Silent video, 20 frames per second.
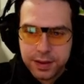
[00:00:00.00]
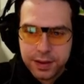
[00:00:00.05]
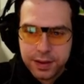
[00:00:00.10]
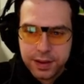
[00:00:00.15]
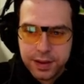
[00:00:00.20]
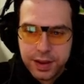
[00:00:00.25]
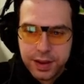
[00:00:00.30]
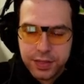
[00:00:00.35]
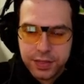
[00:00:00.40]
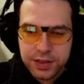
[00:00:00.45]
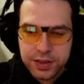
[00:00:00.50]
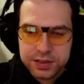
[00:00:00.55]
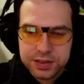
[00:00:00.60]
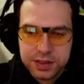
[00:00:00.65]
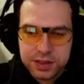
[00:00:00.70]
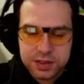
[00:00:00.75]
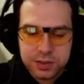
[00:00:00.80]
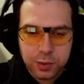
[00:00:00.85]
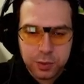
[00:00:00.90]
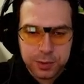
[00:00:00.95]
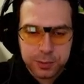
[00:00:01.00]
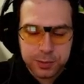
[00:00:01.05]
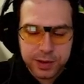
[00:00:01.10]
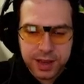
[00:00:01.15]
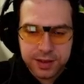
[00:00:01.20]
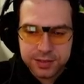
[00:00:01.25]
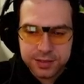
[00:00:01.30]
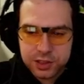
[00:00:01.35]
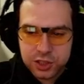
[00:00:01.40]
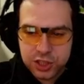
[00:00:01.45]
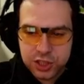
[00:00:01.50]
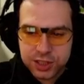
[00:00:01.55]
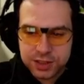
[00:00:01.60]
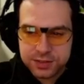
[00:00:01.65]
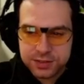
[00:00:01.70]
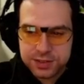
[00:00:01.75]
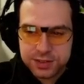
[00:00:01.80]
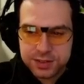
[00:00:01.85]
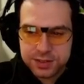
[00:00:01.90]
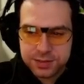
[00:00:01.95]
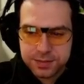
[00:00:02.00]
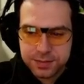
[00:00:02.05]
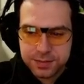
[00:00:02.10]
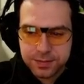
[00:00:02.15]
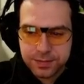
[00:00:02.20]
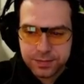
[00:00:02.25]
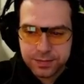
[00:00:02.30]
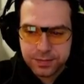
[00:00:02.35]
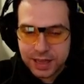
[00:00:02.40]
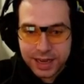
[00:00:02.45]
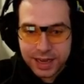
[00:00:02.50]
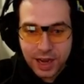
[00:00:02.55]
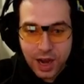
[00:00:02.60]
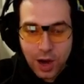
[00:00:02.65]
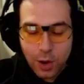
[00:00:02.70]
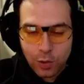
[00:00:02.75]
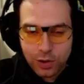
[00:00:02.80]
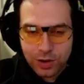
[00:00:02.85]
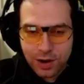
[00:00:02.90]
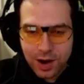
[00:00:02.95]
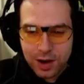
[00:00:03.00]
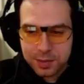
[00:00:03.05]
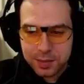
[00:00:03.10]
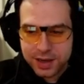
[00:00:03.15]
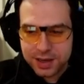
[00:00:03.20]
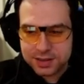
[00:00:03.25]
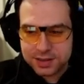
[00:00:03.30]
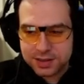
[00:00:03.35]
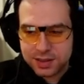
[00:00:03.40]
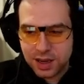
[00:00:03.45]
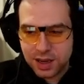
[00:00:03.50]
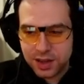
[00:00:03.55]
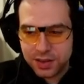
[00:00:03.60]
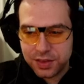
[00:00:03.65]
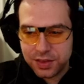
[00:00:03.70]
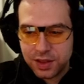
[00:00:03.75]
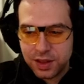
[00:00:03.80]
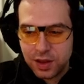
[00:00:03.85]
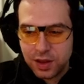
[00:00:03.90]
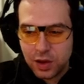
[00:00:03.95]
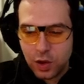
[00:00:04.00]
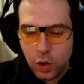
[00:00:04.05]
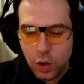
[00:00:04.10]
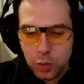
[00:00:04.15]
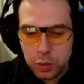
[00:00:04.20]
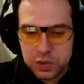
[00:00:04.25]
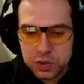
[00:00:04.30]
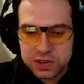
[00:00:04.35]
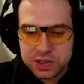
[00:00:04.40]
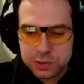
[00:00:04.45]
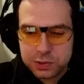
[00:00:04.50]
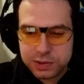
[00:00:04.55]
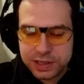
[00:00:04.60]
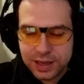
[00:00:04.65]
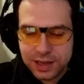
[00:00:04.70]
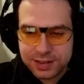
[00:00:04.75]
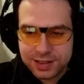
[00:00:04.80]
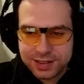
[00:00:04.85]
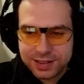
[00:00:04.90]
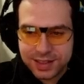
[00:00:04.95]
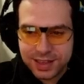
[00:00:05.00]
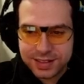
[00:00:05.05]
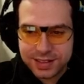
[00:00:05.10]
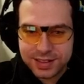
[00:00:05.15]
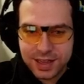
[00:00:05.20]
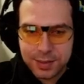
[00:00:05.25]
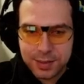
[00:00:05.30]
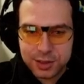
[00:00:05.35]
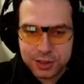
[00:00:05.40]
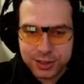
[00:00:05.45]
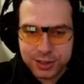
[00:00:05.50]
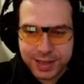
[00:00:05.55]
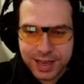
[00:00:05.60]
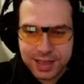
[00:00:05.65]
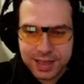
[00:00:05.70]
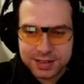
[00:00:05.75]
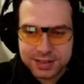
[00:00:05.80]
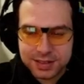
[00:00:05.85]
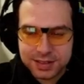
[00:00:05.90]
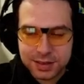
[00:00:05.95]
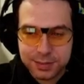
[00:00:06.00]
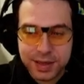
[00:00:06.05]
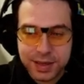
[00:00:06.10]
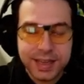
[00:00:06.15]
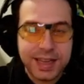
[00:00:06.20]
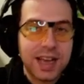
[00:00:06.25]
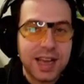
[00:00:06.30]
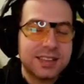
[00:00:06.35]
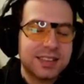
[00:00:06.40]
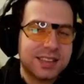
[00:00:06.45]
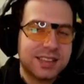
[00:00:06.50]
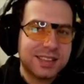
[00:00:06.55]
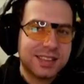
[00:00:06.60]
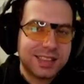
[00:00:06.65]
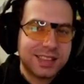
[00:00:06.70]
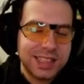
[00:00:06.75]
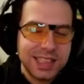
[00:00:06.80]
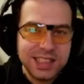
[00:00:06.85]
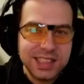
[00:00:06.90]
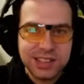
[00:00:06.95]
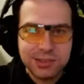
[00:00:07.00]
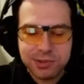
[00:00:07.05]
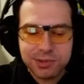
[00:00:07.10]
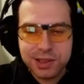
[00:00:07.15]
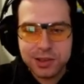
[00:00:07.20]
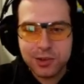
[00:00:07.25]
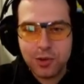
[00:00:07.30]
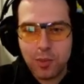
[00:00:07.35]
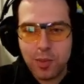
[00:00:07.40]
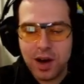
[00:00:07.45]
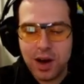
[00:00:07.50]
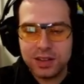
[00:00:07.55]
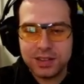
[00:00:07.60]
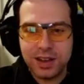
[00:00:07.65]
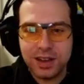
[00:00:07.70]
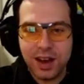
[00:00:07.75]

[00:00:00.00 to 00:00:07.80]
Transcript: And this is what we have achieved. Our army has done almost 300k damage against him, against the T3 commander.